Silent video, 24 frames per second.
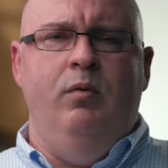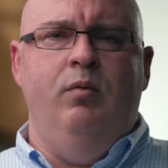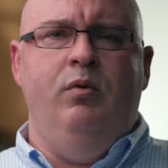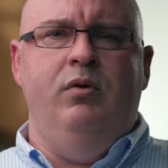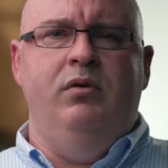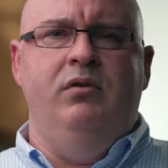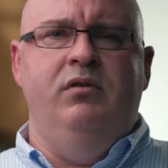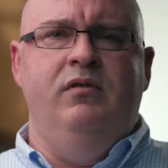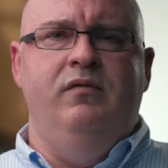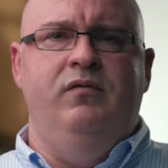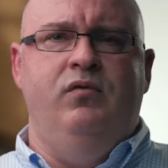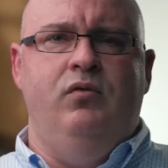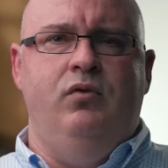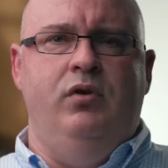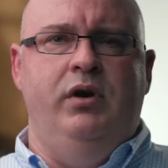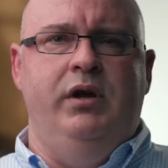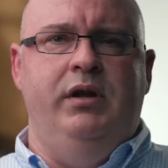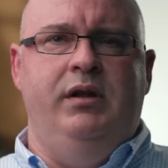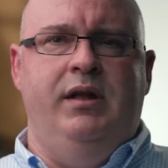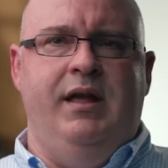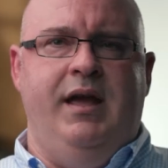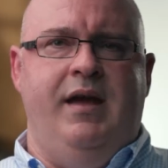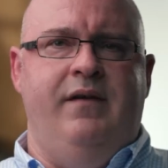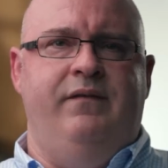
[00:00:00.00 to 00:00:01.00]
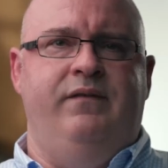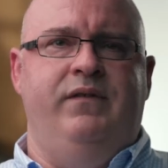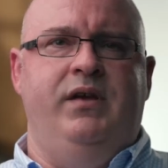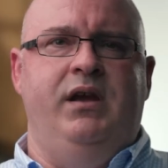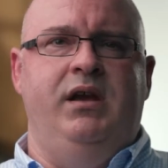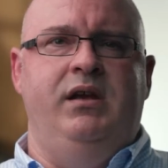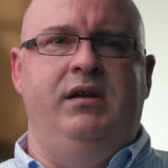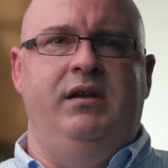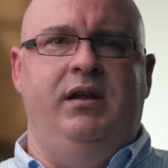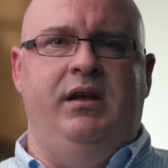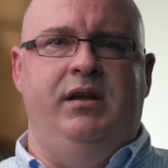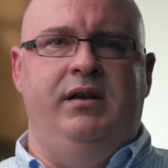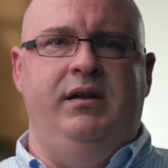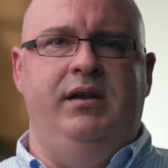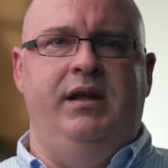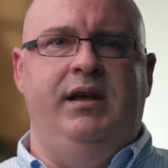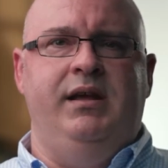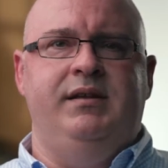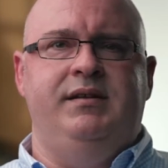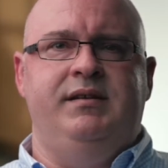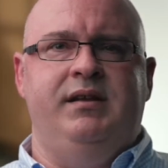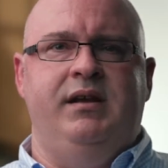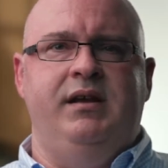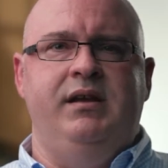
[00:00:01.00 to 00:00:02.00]
We want to avoid caffeine and
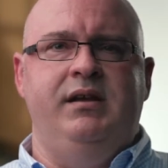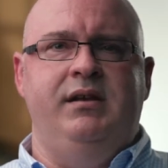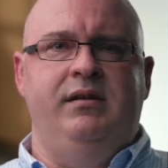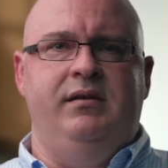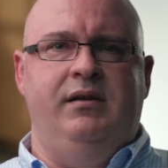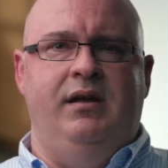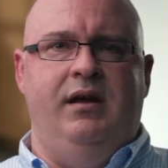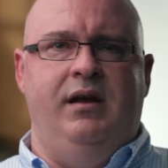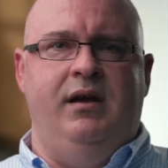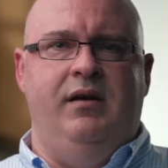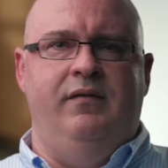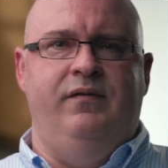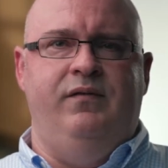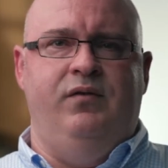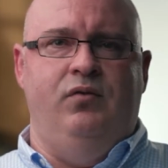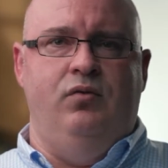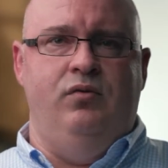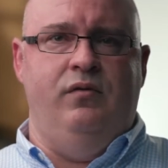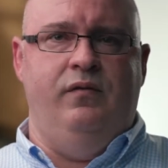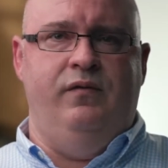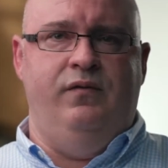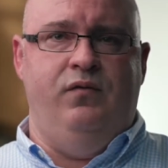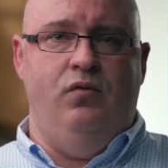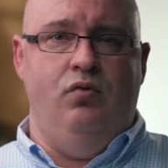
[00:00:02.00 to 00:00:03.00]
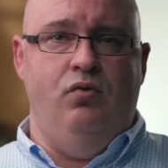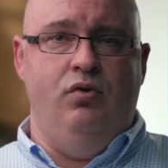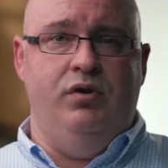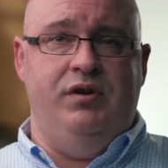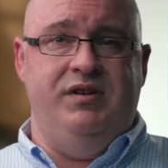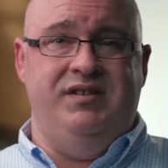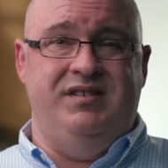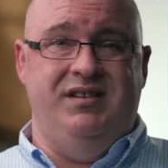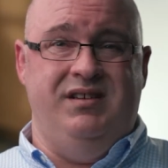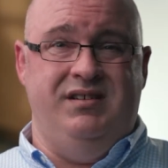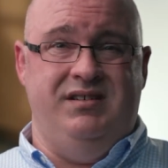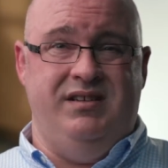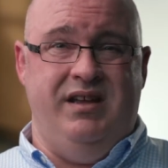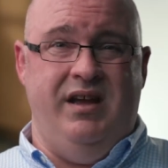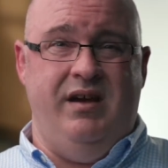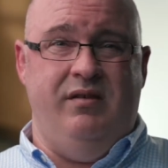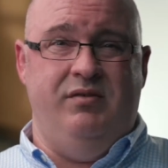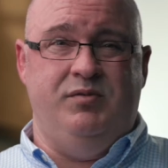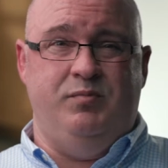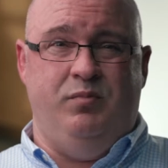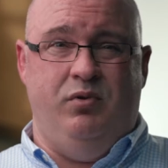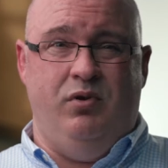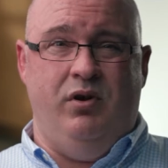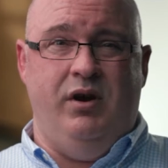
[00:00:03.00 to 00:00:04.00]
nicotine for 4 to 6
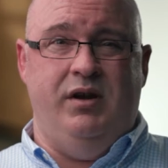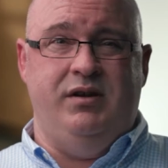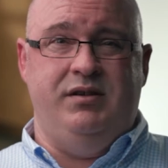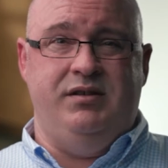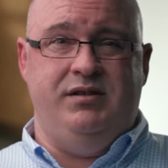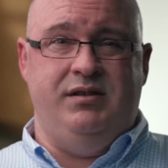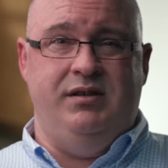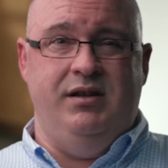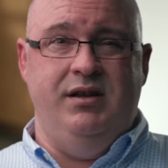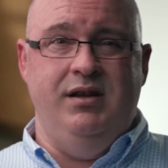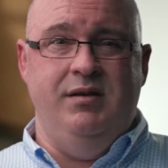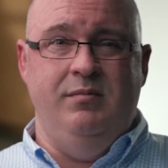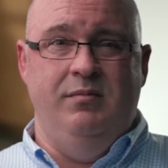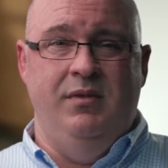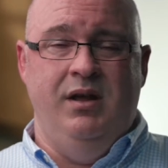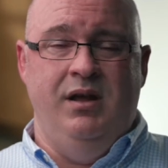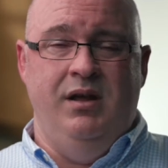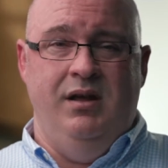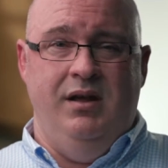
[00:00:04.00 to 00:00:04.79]
hours prior to sleep.